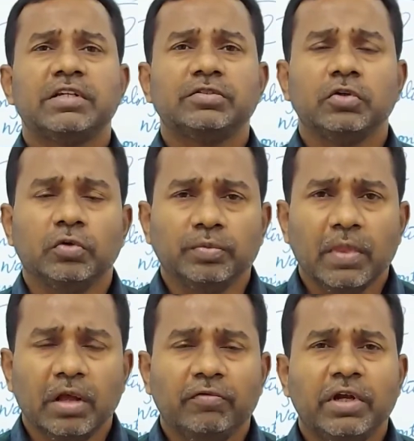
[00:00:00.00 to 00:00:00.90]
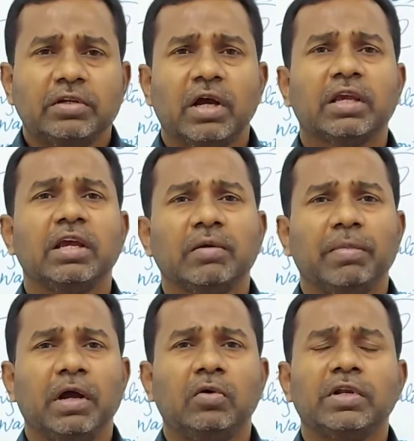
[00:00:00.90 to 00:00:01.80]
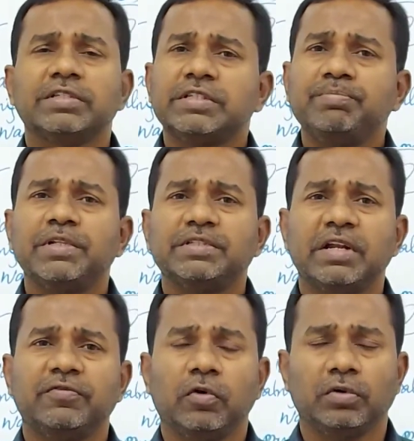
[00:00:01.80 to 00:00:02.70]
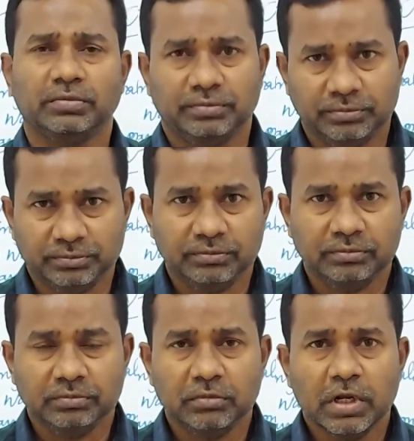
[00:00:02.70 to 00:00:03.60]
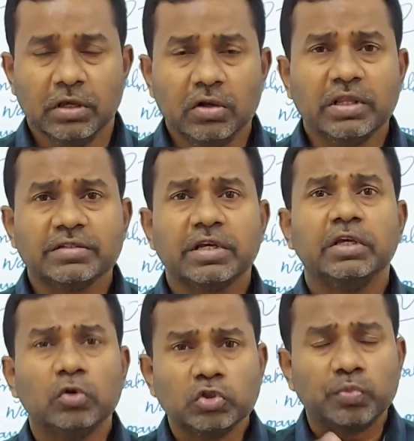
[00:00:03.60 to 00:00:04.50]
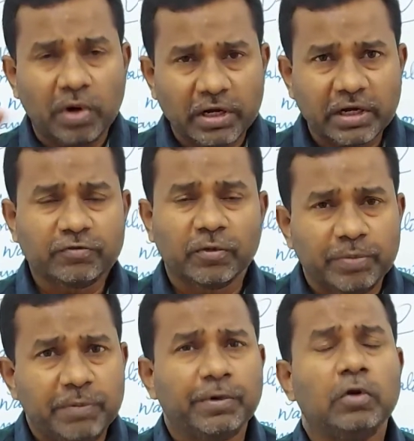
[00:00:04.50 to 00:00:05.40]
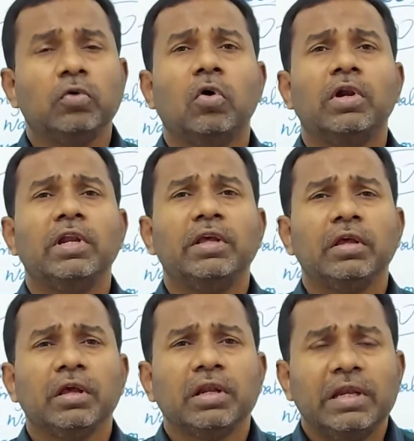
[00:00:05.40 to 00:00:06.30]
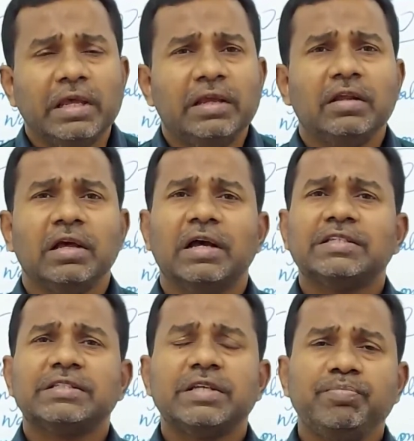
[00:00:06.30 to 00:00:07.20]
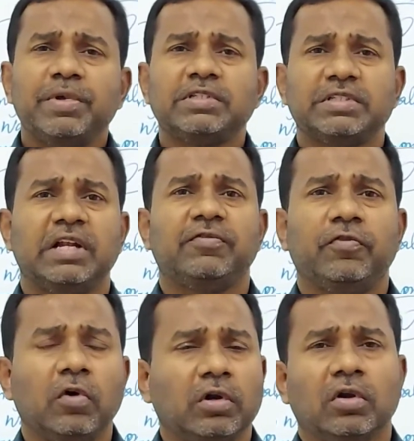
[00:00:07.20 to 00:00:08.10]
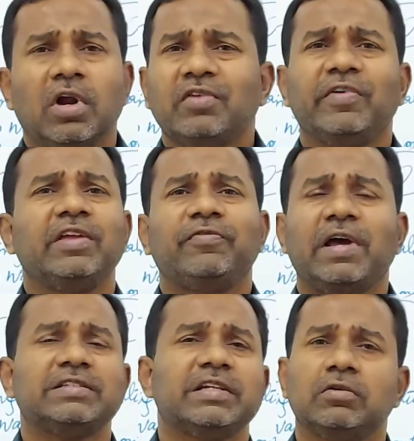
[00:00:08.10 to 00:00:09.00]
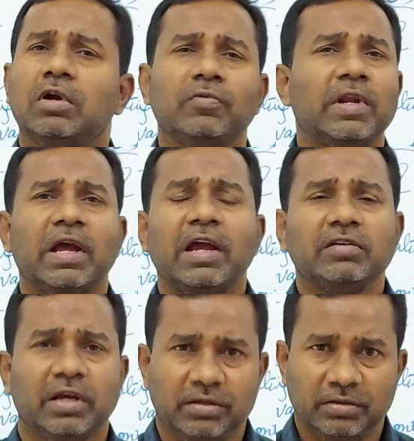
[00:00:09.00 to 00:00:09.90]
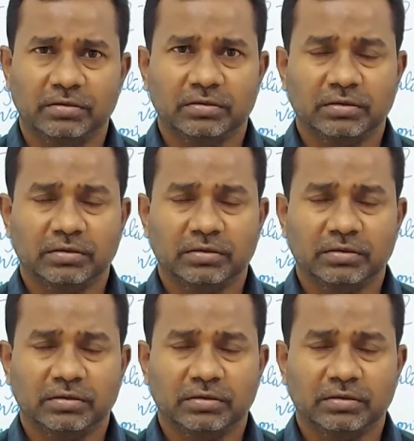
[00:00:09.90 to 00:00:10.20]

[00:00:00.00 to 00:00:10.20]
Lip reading: assume we are talking about a simple cell phone. You know, there's a huge market for people who only need a simple cell phone, not very fancy, not very high tech.